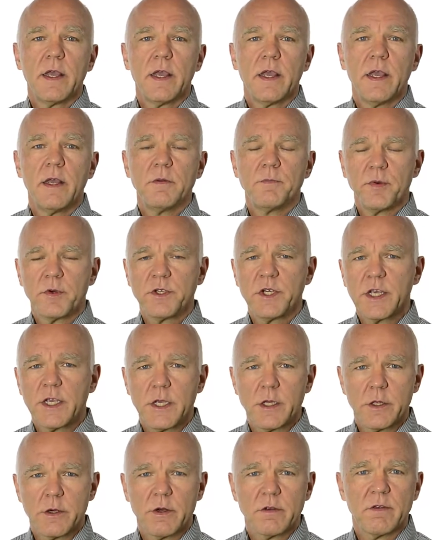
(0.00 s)
In
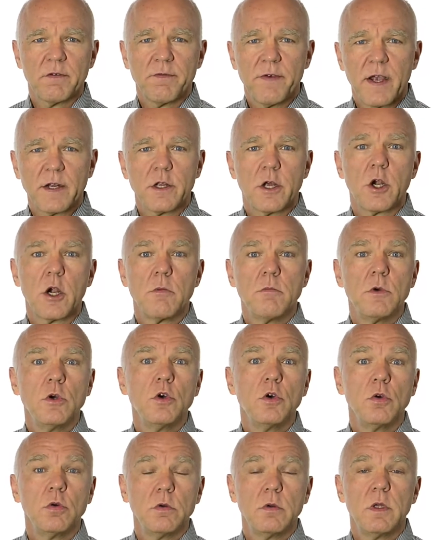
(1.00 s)
particular, its effect on our
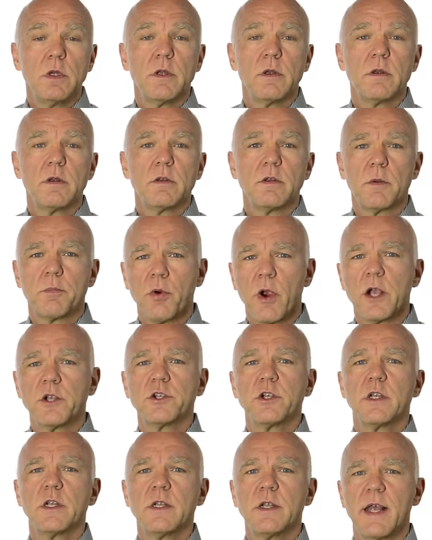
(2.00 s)
mood,
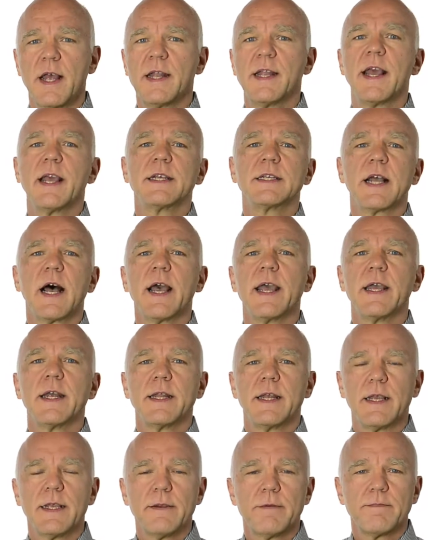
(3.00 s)
depression, and
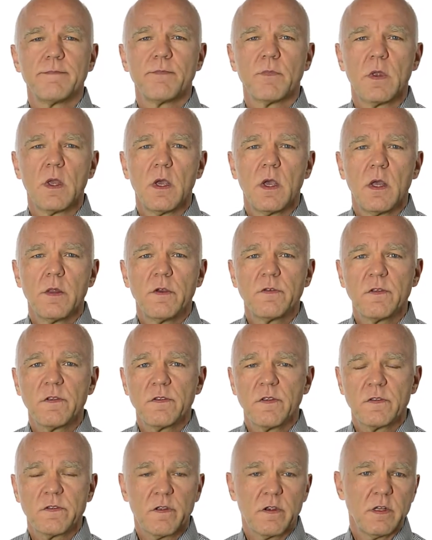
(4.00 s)
anxiety. This
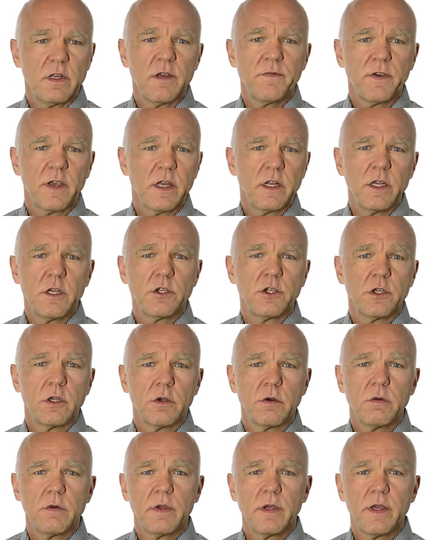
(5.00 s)
is a significant
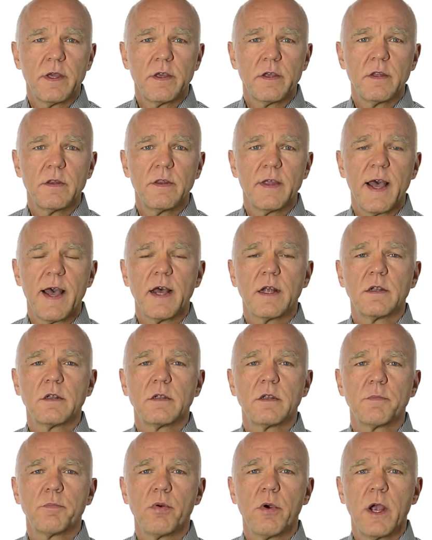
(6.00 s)
issue in
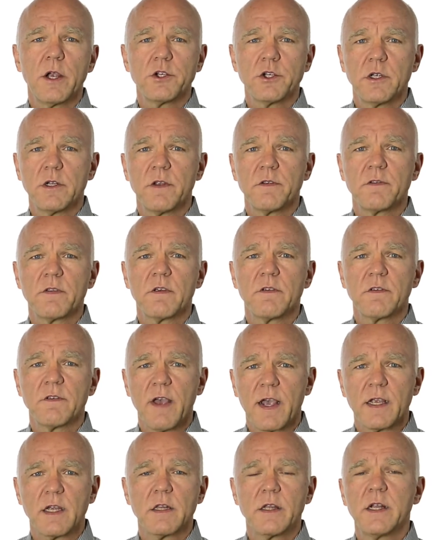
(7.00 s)
that depression is the
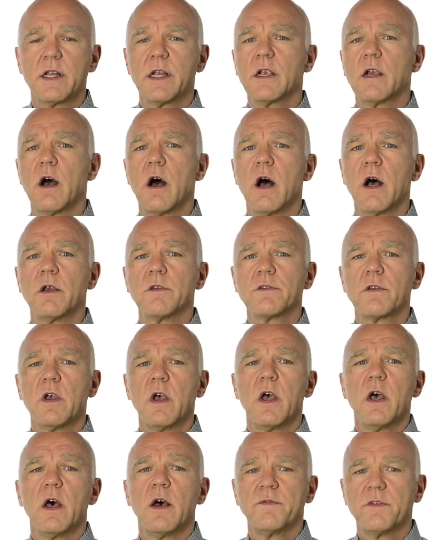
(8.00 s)
second leading cause
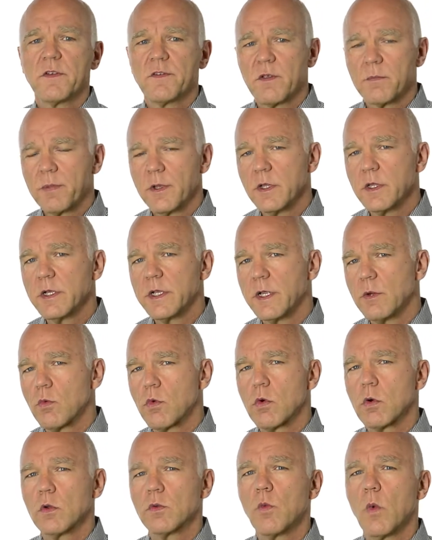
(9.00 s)
of disability
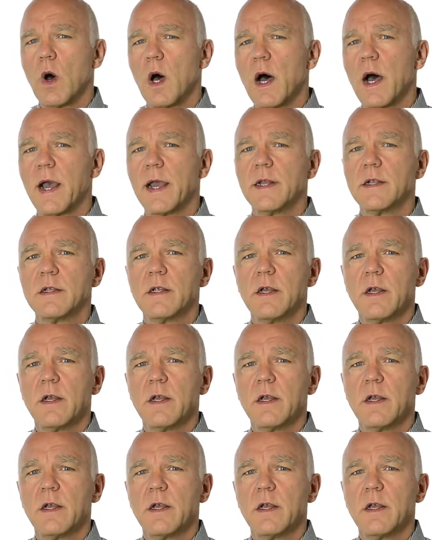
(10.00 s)
worldwide.